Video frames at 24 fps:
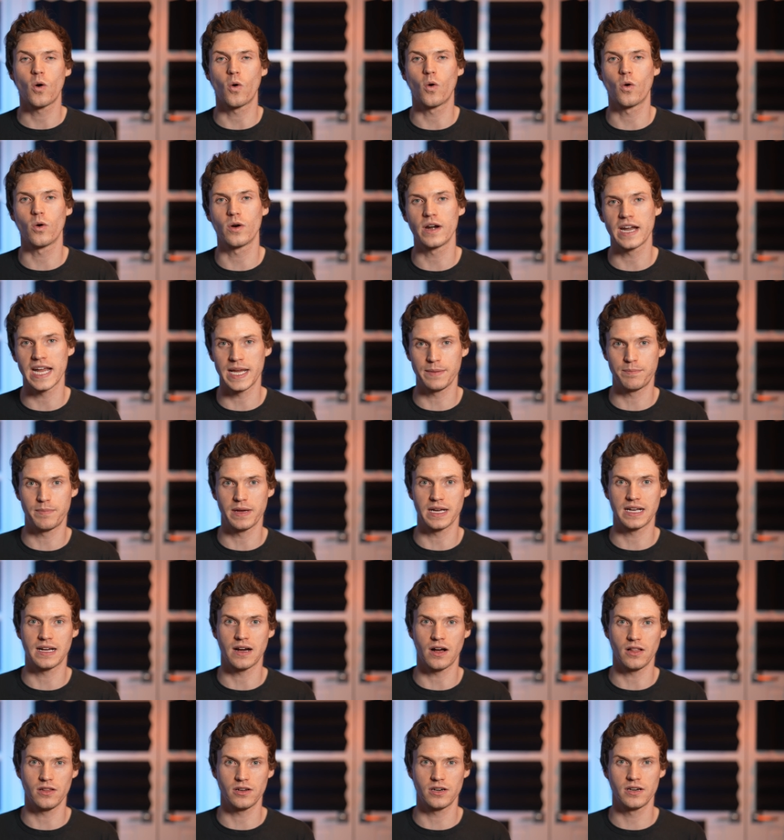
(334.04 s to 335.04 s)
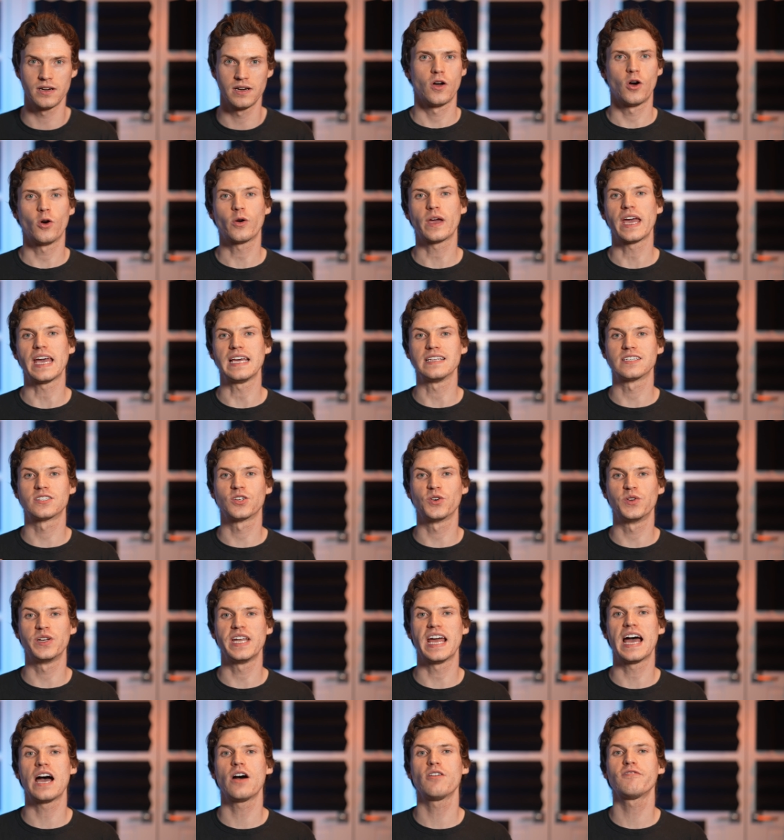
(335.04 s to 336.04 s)
or 8-bit color. Okay, so
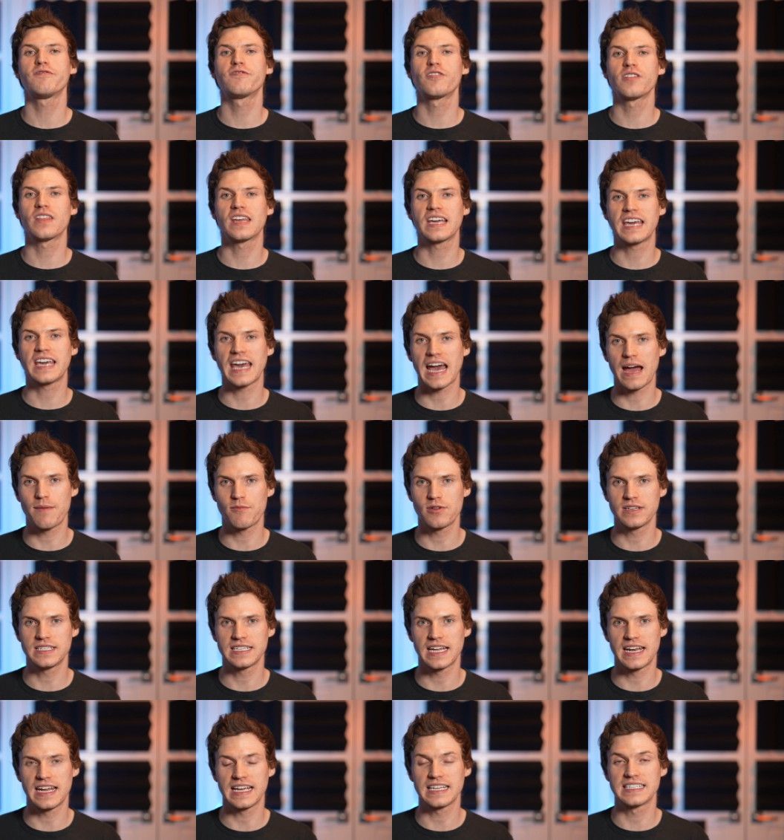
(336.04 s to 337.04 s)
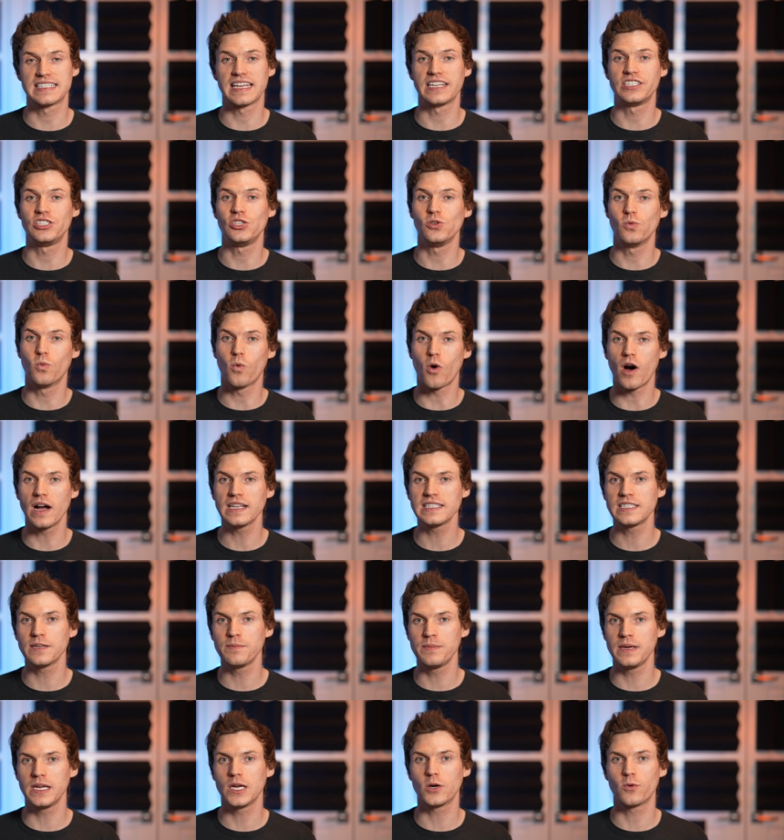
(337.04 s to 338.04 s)
now for the camera settings that you want to
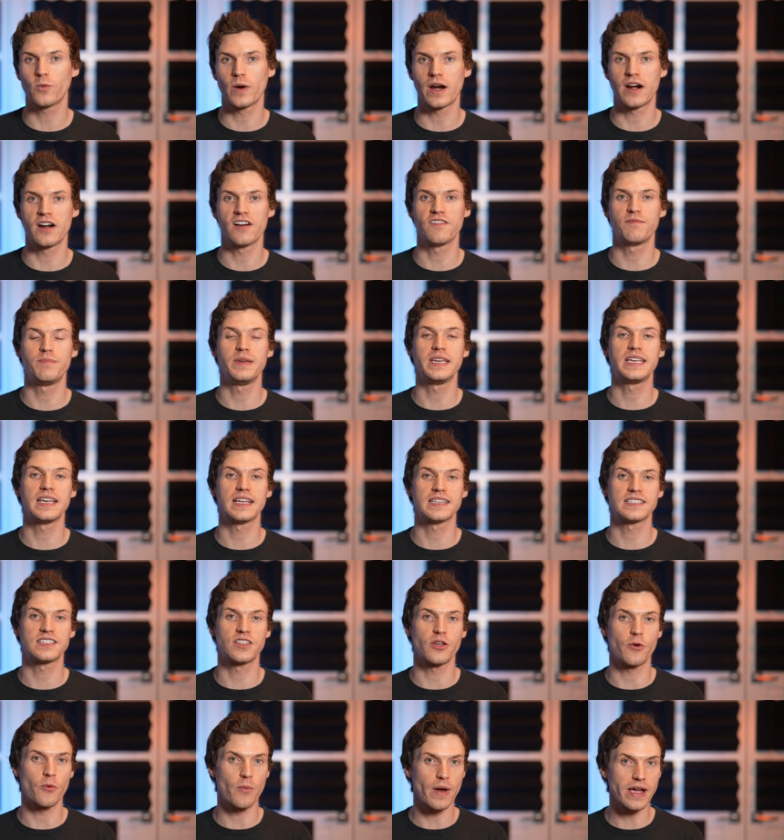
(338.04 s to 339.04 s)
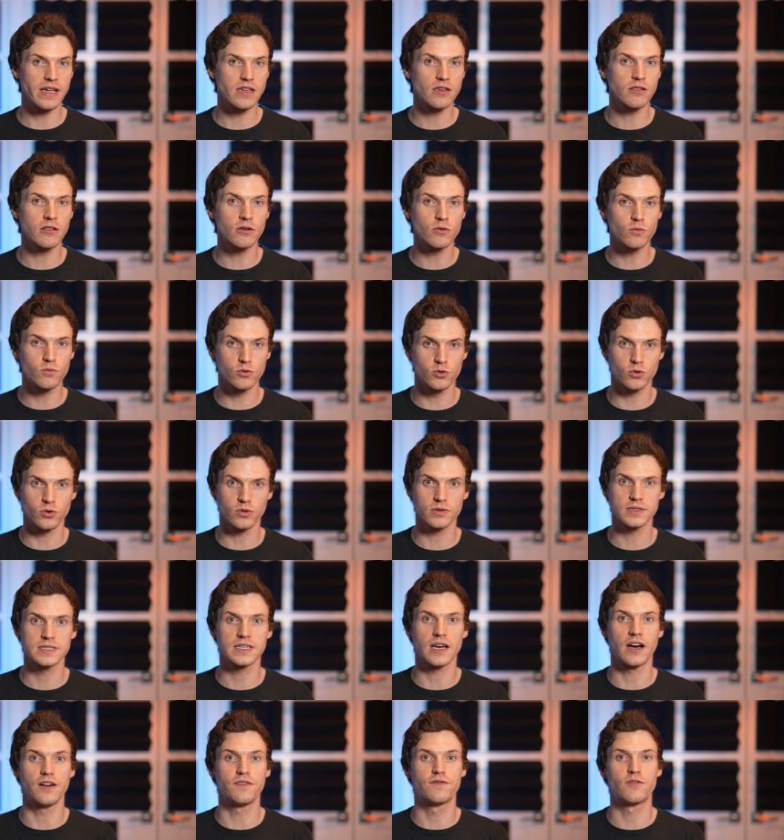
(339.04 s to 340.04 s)
be aware of, because the regular
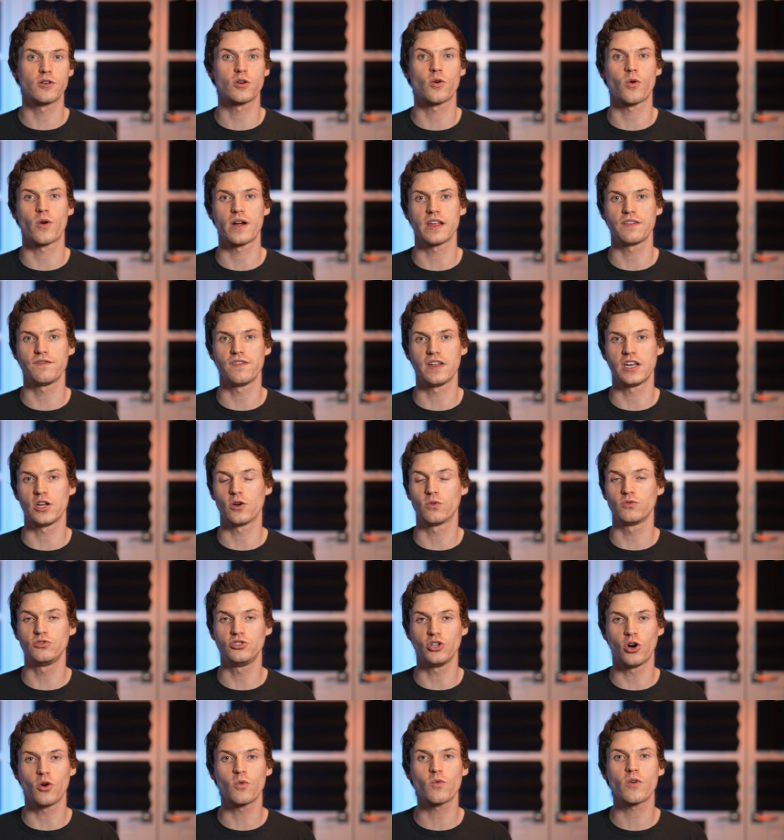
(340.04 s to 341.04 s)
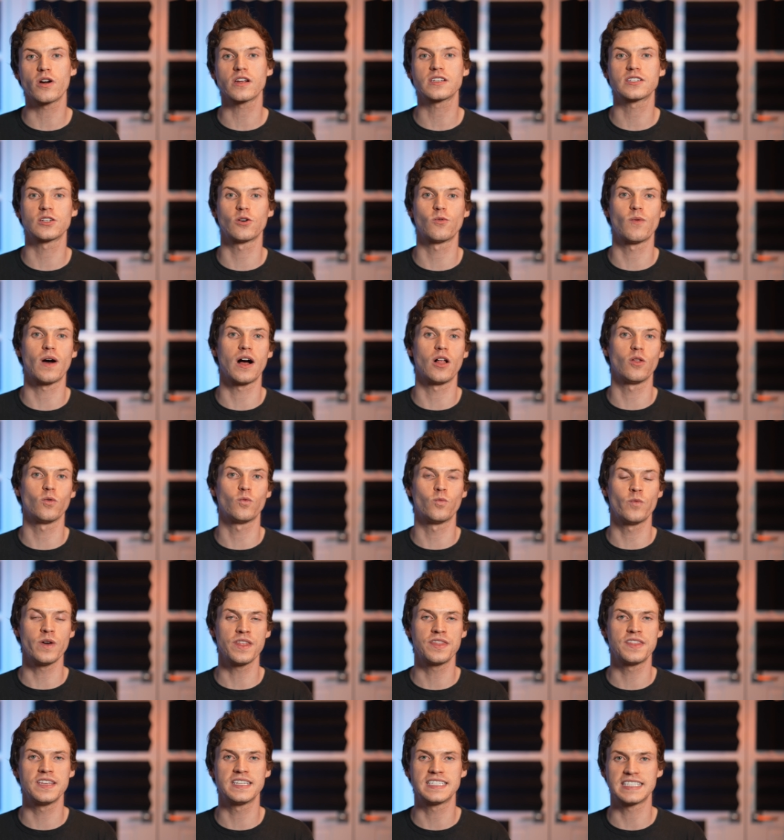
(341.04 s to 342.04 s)
rules of recording video don't work so well
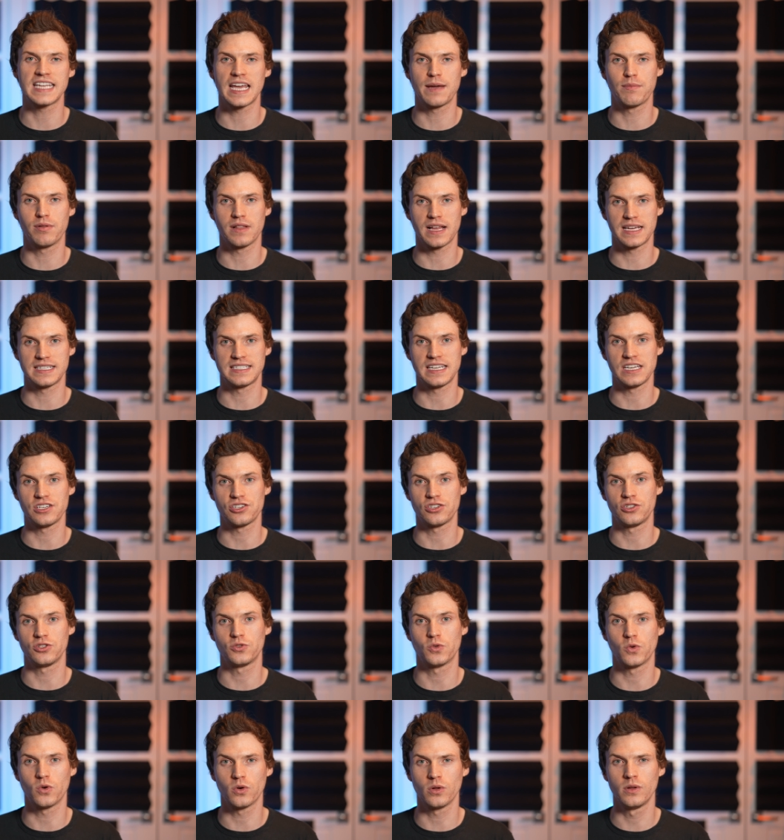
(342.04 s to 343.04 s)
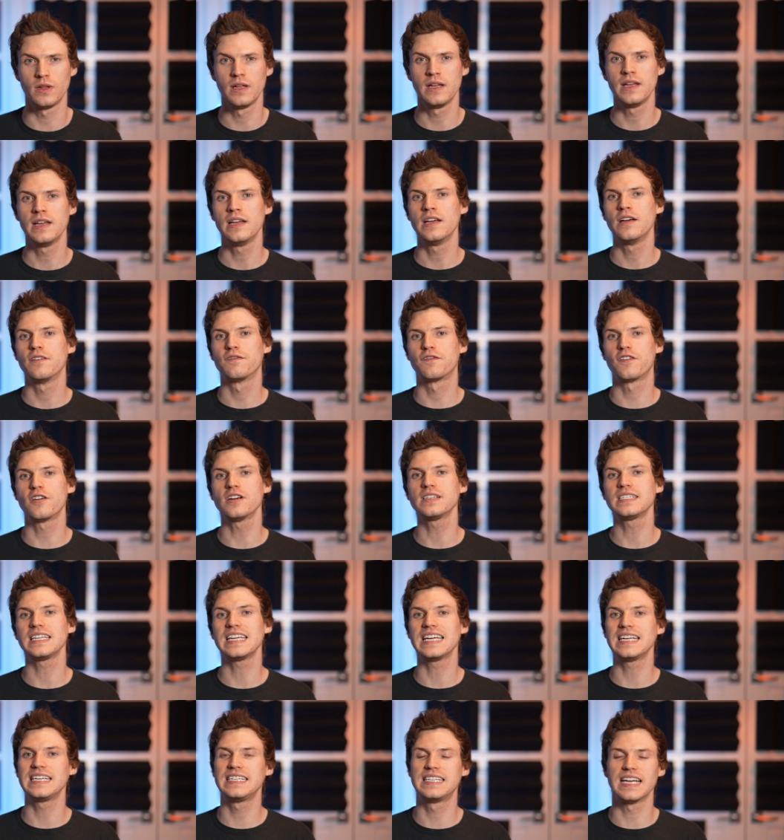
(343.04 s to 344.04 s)
with the stabilization tool. First,
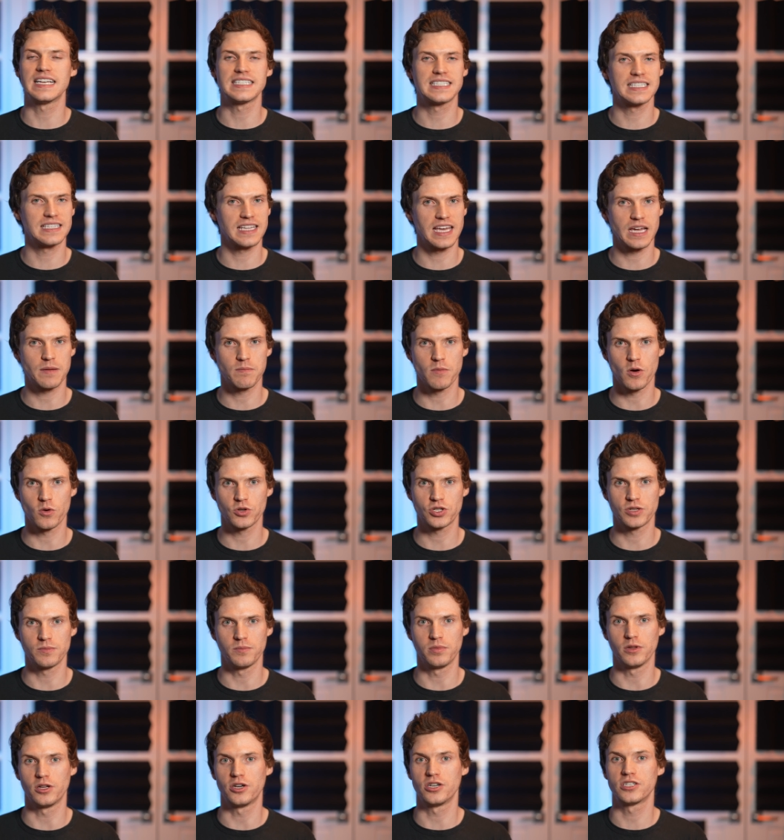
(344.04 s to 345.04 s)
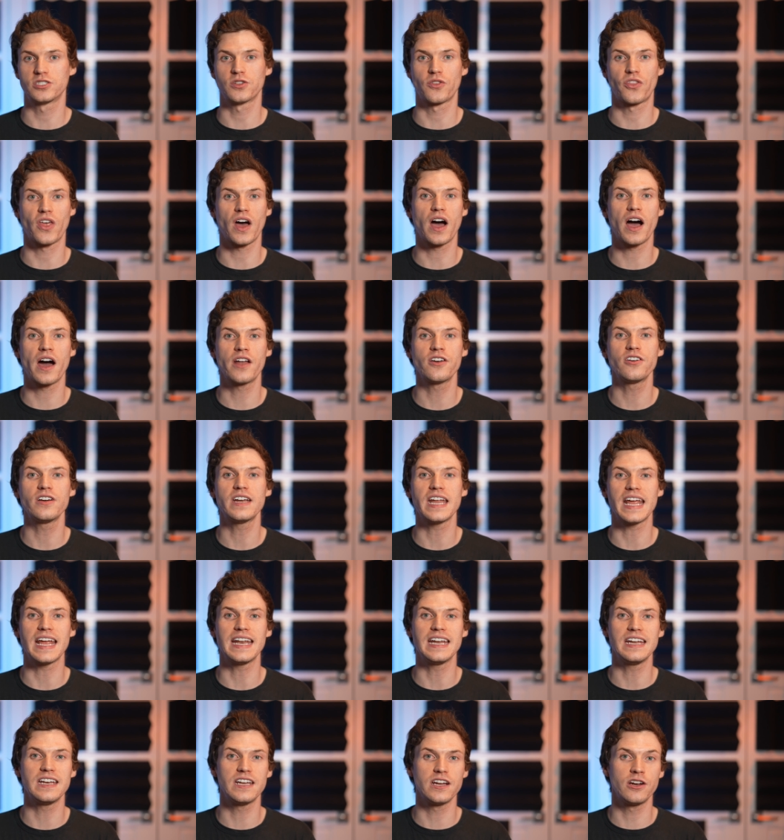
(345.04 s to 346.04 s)
it doesn't like motion blur, so the
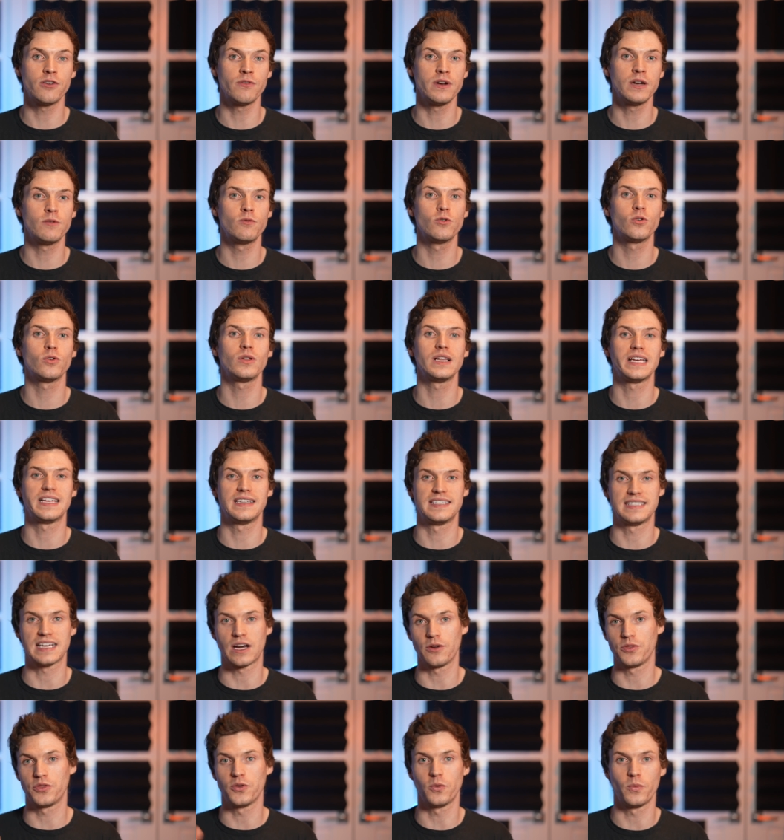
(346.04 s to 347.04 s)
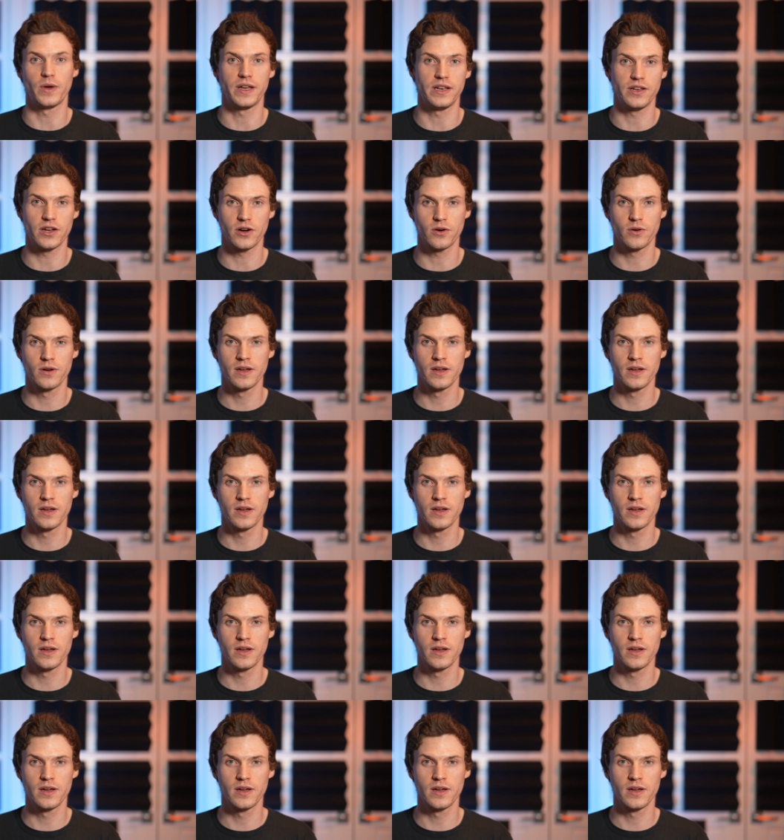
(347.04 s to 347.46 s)
180-degree rule is out the window.